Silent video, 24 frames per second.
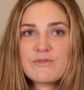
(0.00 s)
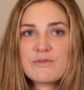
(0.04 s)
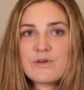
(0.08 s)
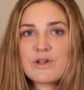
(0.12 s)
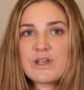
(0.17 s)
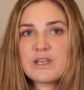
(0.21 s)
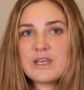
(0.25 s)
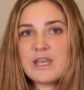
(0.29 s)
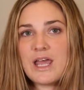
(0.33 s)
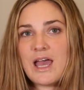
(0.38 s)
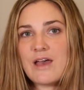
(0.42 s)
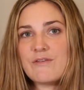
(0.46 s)
if we're
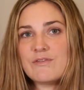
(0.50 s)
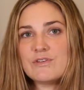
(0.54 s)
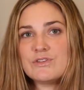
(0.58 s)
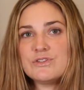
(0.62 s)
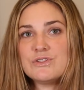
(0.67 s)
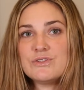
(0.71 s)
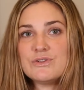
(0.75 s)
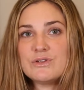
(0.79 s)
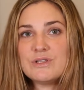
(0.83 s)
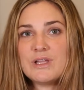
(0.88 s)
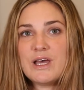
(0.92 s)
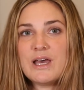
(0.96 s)
going to have a
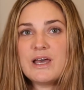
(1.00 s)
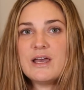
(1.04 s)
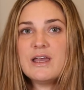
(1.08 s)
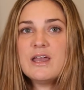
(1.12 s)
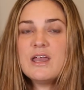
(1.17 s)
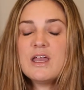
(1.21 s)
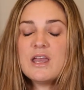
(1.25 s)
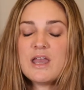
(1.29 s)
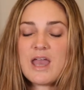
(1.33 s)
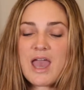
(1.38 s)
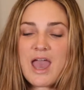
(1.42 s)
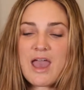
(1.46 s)
doula,
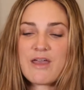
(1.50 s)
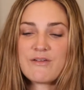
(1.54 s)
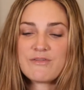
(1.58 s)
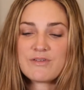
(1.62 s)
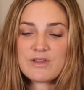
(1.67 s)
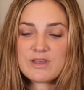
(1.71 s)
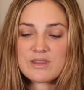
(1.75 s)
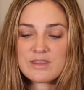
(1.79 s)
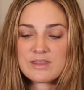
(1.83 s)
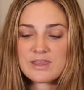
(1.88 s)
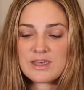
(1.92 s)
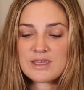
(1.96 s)

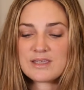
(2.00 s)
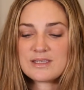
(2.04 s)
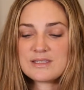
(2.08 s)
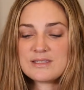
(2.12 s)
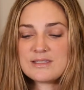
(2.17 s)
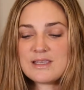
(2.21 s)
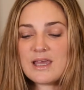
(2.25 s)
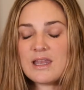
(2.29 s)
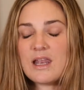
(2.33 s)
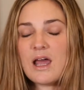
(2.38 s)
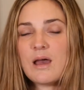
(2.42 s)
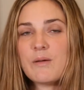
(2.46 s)
everything
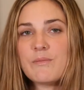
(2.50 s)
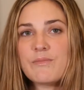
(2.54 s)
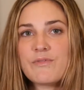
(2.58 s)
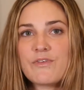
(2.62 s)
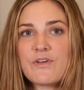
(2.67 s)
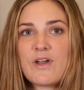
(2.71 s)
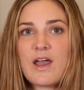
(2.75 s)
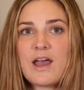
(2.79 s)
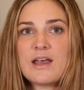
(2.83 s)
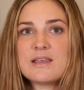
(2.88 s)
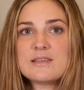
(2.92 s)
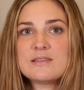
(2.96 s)
set up
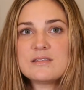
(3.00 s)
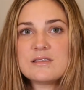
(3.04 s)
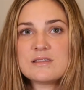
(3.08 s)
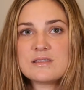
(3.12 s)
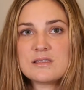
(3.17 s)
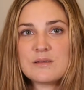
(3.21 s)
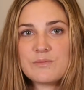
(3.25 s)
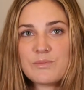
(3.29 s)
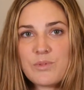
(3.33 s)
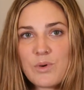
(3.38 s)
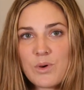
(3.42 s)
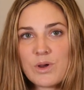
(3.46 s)
for us to
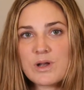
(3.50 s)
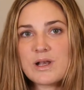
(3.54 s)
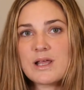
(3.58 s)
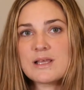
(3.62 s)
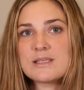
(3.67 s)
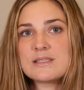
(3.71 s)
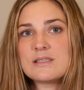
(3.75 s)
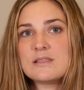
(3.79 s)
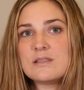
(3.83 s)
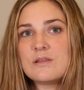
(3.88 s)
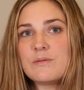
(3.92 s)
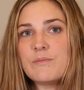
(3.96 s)
support
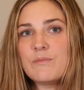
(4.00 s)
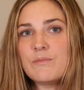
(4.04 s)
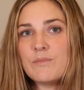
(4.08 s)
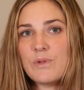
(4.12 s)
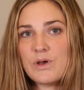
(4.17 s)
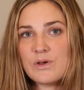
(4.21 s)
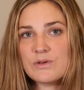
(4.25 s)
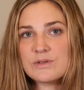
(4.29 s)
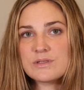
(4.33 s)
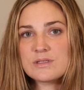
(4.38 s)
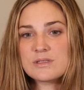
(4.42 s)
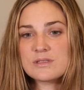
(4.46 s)
us in the
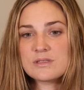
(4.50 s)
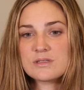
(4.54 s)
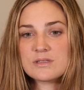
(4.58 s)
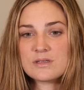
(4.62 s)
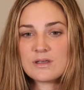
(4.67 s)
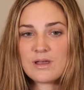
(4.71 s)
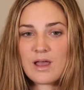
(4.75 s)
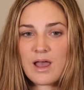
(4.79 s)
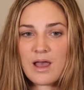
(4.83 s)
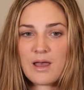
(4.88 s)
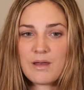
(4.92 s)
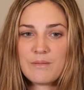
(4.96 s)
most
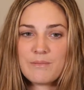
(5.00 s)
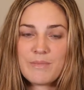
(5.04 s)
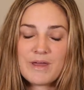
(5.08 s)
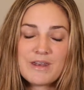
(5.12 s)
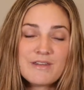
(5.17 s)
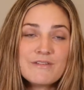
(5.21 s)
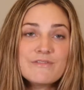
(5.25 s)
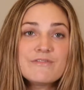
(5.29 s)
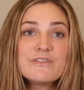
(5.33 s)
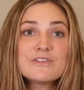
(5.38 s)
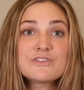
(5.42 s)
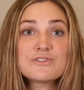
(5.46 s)

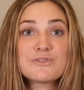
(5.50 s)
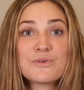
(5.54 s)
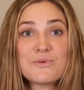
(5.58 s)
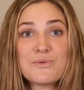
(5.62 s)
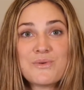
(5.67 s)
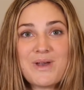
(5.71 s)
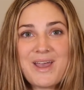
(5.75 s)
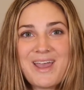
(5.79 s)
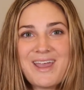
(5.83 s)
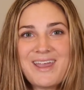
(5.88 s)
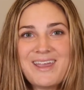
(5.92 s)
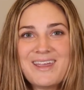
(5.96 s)
beneficial
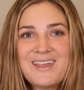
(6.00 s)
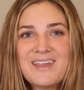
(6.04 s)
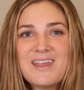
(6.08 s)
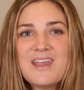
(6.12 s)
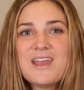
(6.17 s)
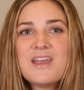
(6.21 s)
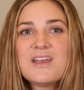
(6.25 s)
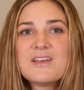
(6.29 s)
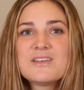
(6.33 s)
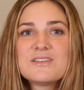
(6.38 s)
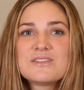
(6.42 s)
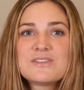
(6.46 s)
way.
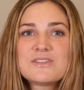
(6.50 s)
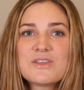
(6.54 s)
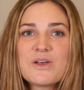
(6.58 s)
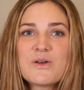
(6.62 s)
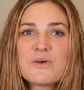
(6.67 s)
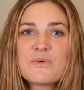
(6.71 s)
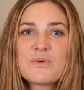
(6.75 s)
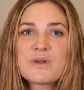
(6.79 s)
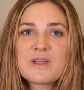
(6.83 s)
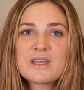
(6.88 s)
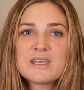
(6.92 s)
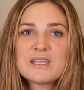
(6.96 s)

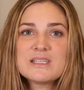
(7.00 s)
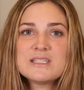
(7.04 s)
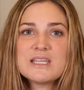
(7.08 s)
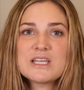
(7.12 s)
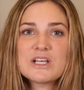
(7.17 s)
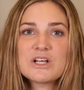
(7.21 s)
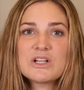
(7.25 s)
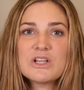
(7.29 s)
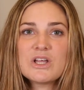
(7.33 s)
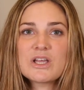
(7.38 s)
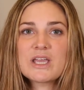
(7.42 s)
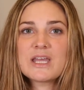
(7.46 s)
So we're going to
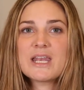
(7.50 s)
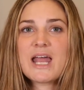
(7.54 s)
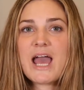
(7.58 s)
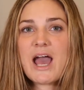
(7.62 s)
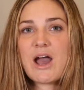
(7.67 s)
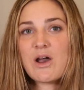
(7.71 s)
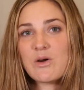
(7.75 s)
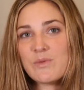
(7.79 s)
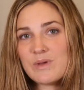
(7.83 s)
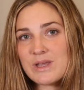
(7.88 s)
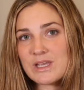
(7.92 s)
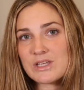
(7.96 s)
take a look at
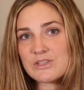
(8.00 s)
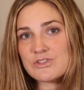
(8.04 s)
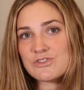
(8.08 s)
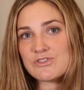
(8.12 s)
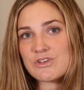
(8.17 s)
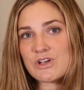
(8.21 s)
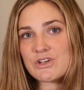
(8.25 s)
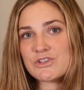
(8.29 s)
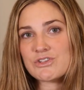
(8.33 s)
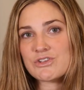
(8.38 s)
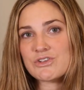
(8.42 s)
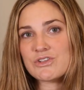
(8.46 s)
how we can
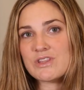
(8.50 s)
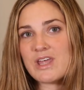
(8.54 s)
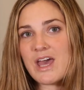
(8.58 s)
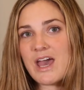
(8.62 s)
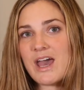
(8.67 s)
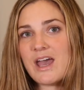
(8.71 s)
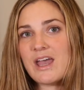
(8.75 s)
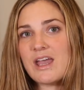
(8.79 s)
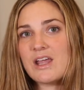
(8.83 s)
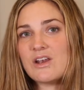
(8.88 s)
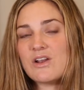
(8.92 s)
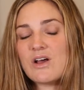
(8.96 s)
structure
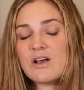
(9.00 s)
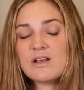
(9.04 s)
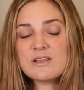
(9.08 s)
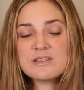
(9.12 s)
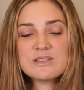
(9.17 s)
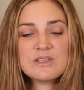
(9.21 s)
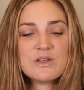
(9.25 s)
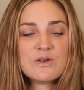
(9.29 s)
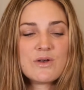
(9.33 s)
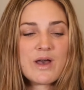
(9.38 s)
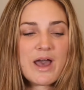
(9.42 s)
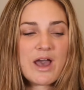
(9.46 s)
that and
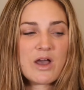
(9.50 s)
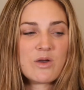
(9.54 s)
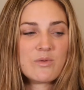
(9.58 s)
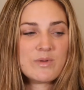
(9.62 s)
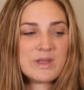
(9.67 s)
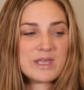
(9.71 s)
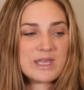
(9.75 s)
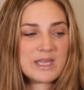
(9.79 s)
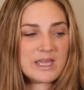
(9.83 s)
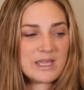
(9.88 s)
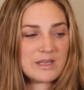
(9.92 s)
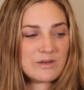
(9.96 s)
also how
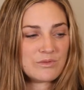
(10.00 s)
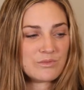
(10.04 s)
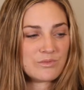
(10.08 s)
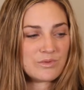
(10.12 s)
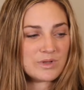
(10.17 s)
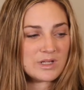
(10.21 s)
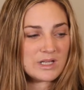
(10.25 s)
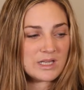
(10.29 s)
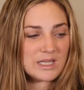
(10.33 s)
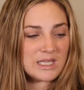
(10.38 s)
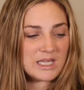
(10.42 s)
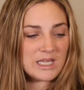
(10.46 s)
we can
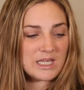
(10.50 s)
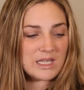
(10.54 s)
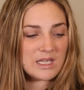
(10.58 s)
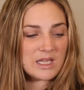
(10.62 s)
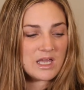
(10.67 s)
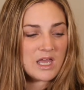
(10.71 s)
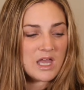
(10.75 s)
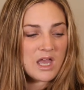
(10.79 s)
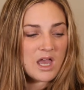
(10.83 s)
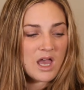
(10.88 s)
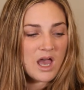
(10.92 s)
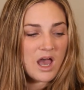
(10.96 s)
really